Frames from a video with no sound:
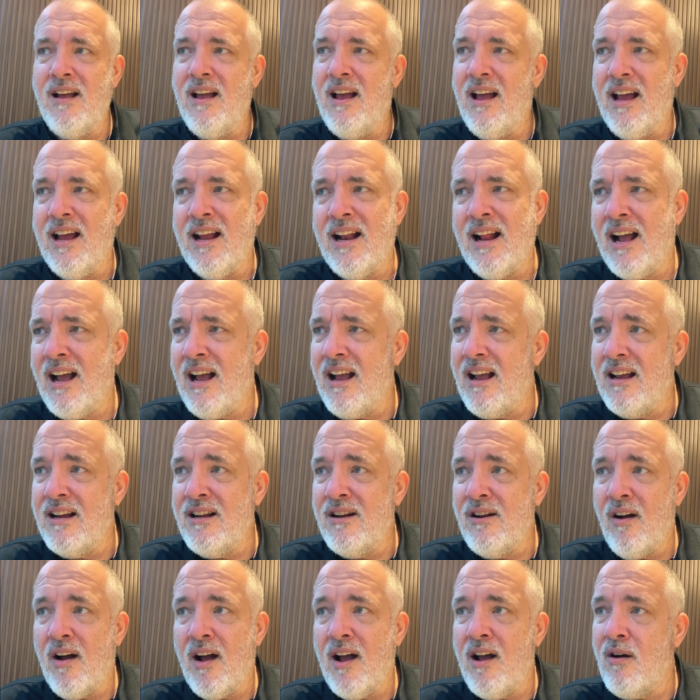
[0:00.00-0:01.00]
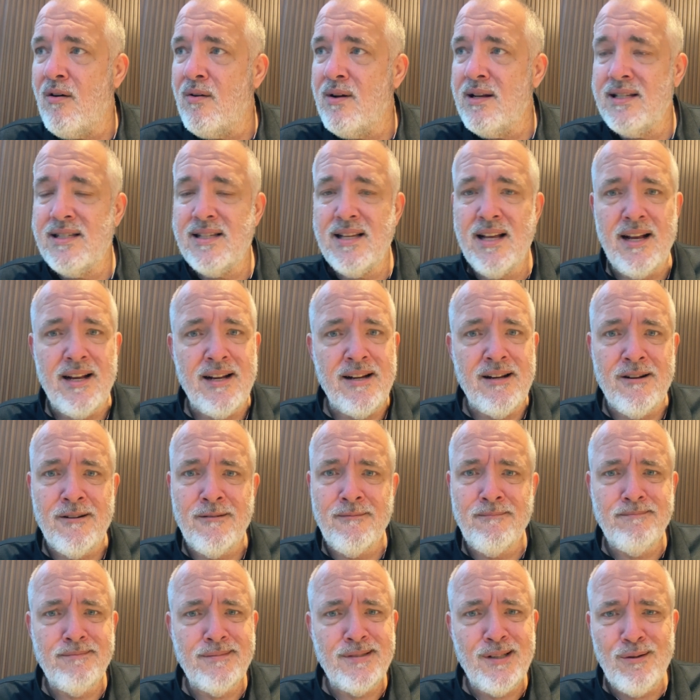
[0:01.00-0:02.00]
I always say,
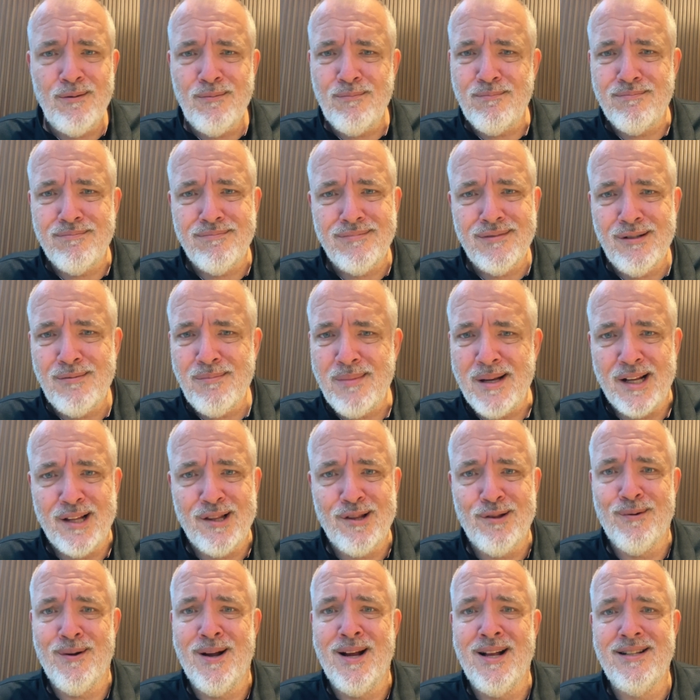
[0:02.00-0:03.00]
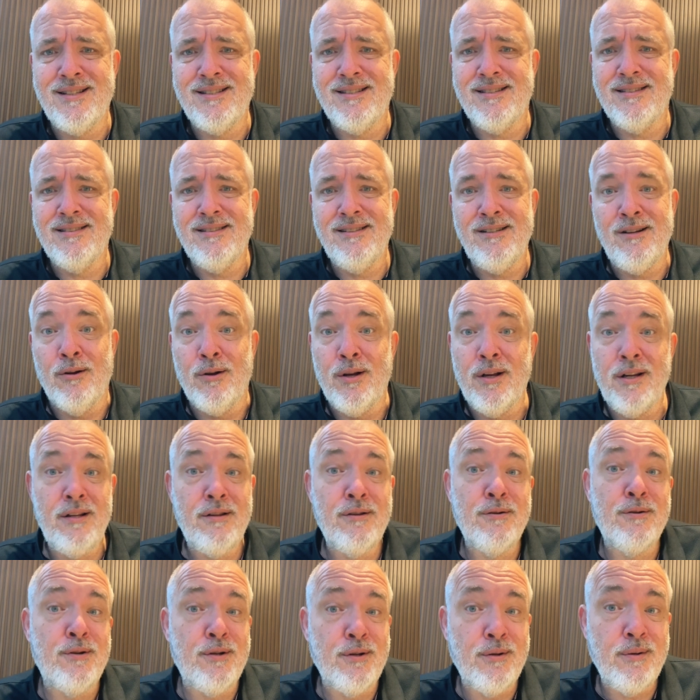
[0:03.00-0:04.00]
don't make threats.
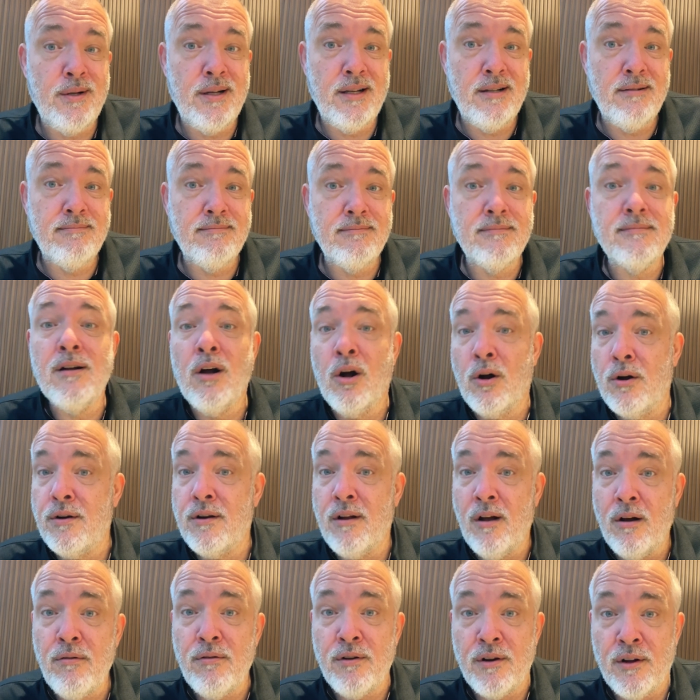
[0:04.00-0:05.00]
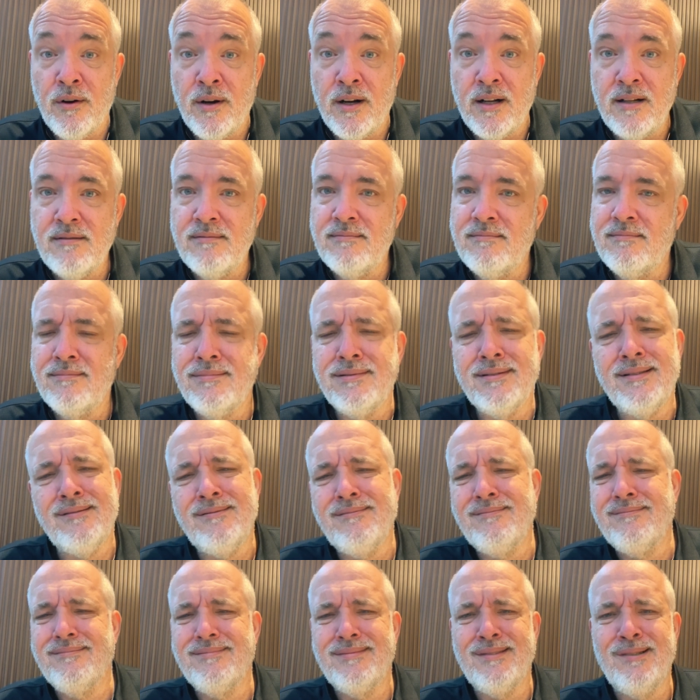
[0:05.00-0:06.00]
Either do it or don't do it.
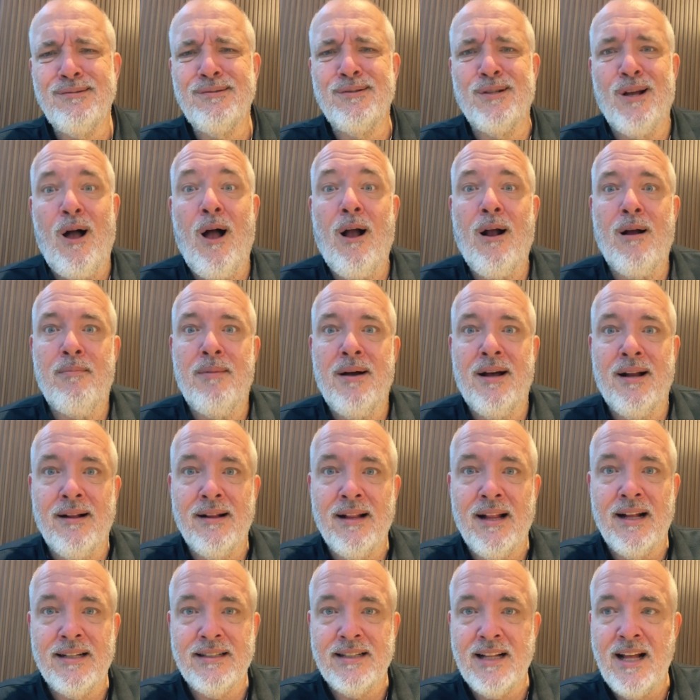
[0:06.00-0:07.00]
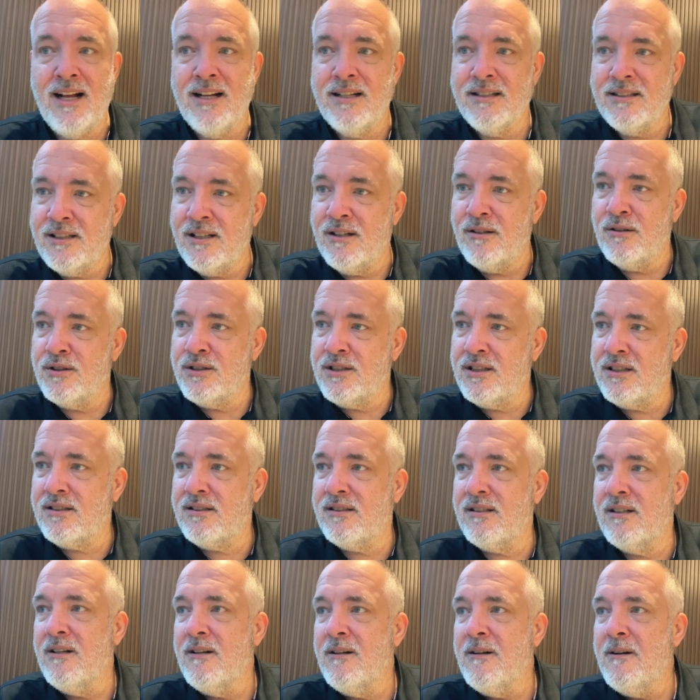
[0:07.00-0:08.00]
Don't talk about it like that.
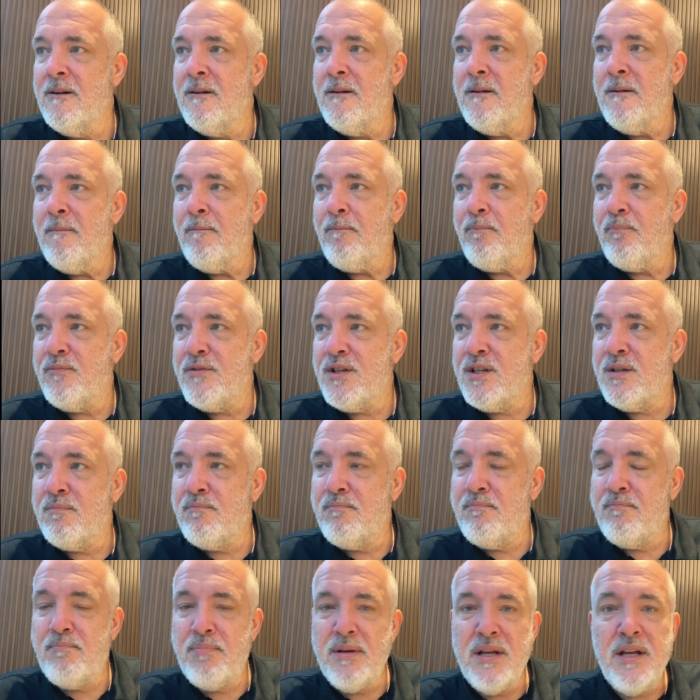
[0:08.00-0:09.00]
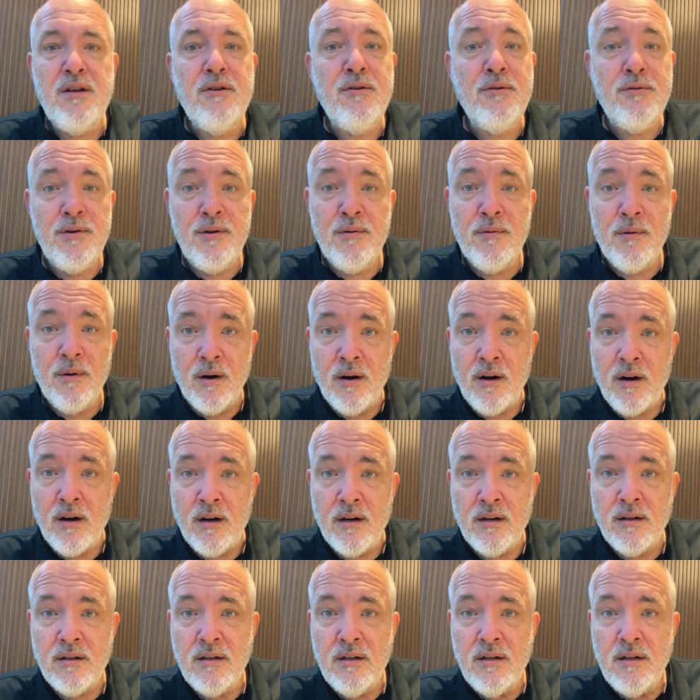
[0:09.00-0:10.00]
Just be who you
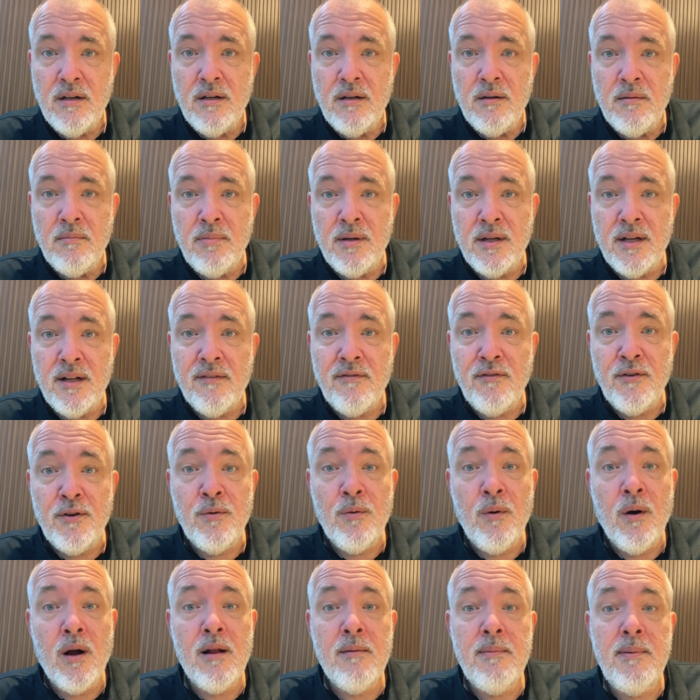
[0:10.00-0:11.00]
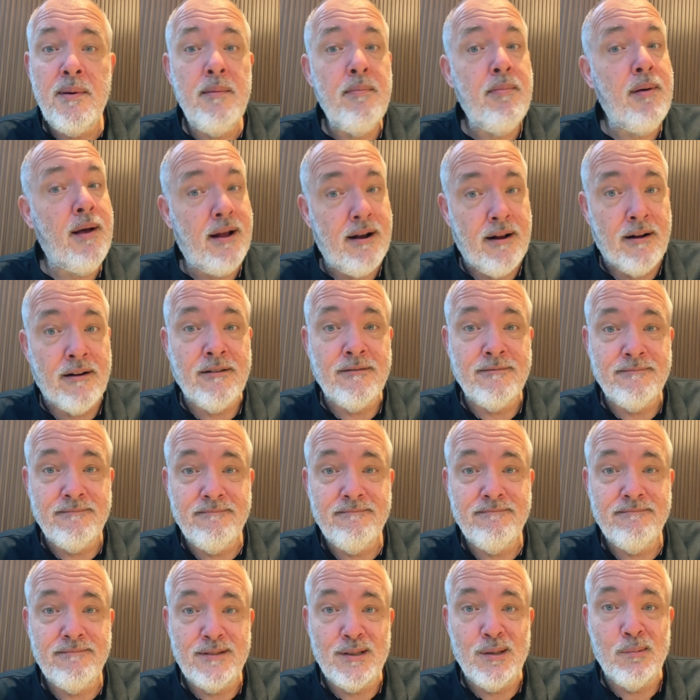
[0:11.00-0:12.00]
are. But if you want to be better
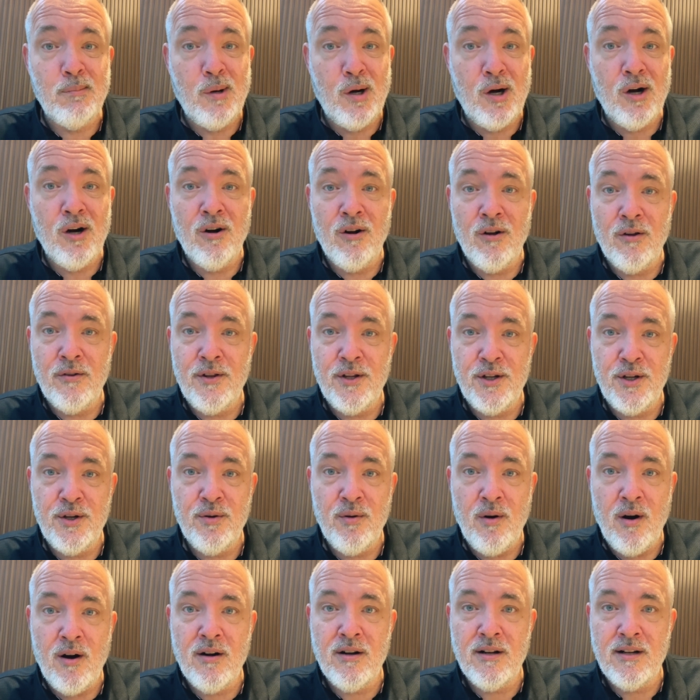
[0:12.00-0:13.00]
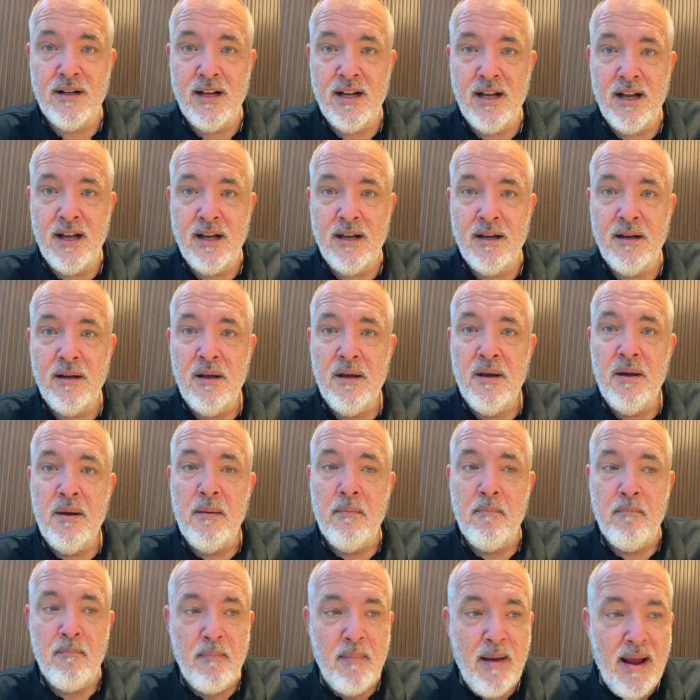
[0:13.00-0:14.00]
tomorrow than you are today,
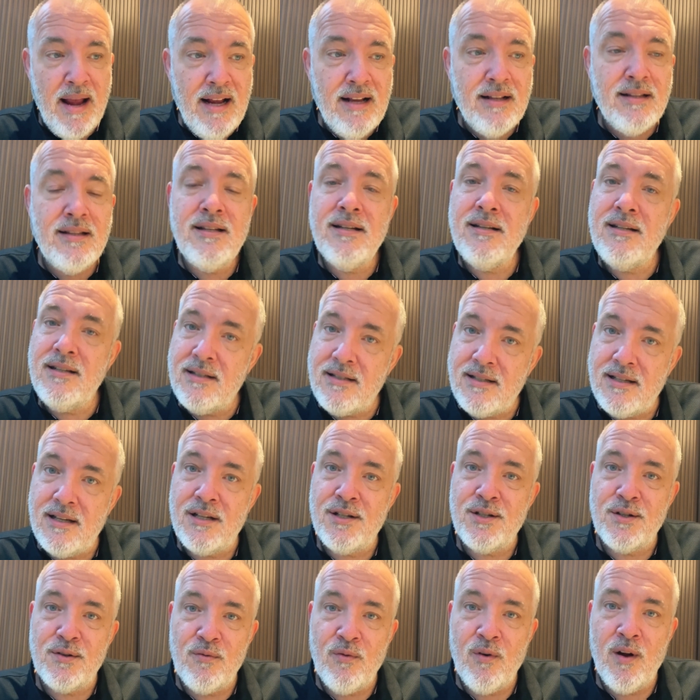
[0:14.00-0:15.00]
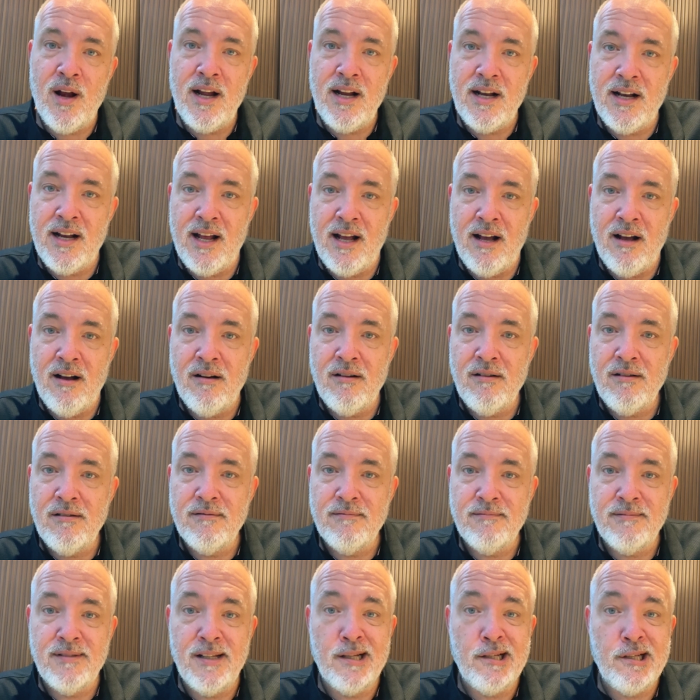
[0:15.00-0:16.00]
make the decision right now
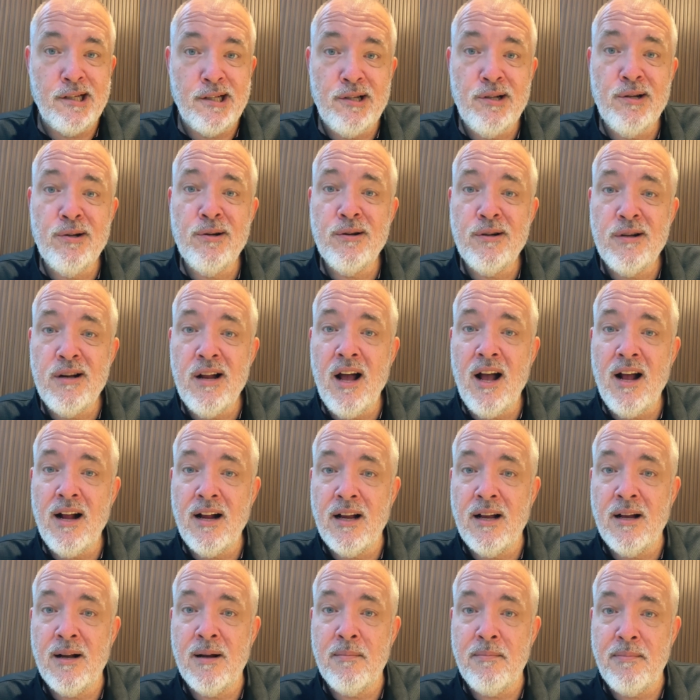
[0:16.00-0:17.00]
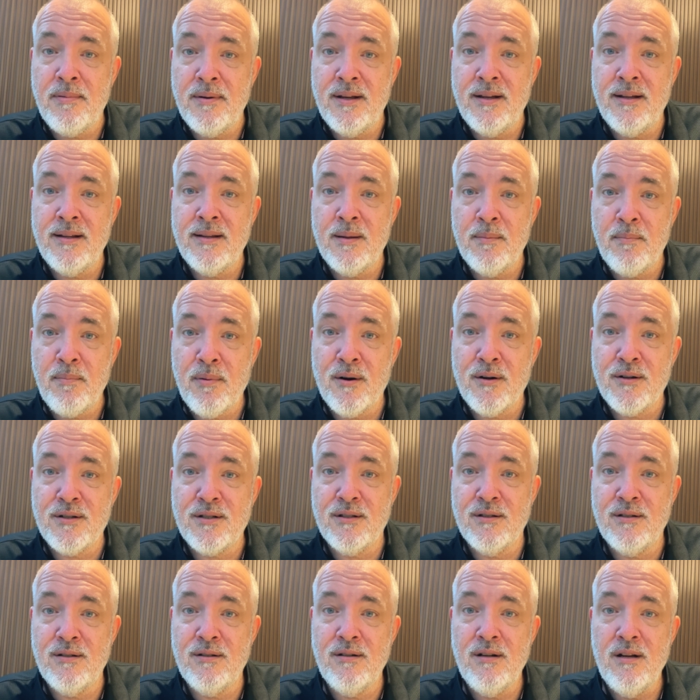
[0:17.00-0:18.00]
that you're not going to be the
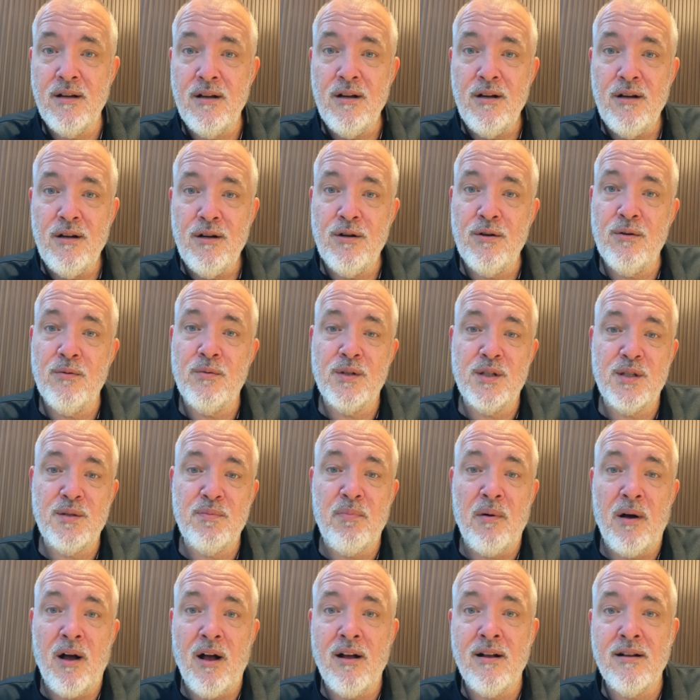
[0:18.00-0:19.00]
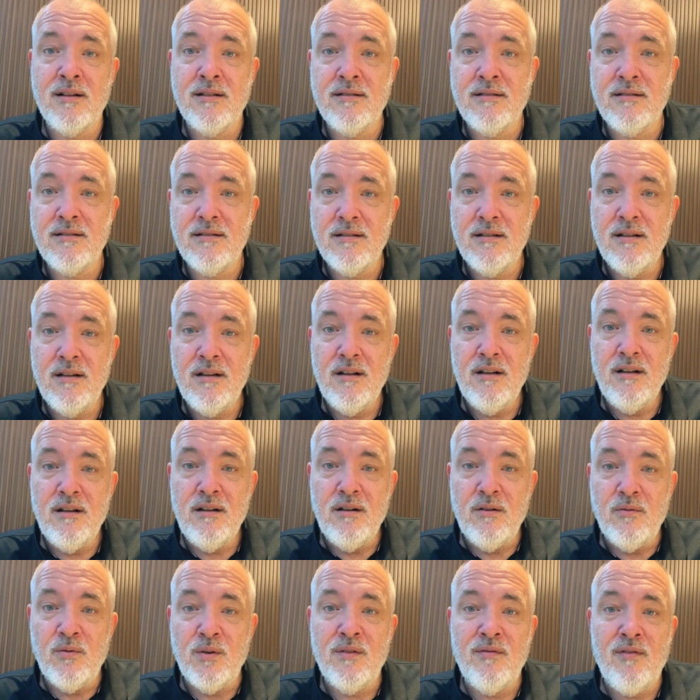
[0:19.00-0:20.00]
person who responds
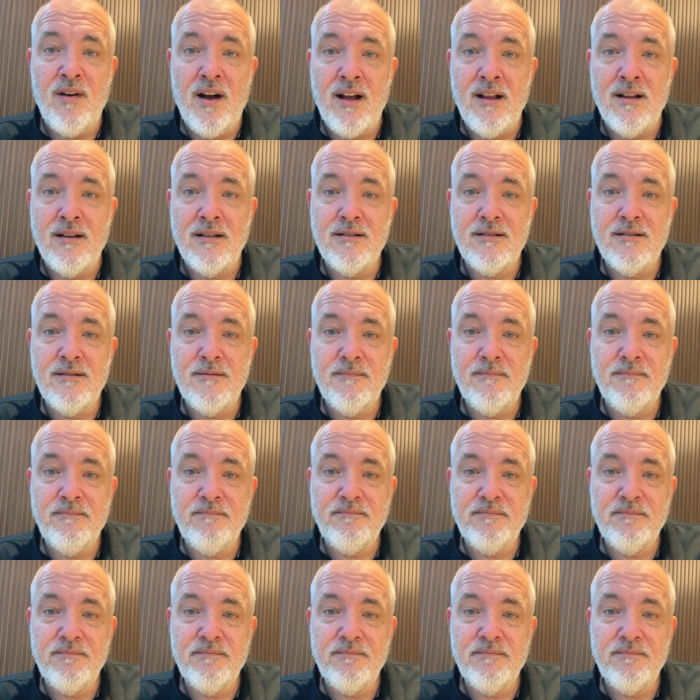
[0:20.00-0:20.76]
with violence.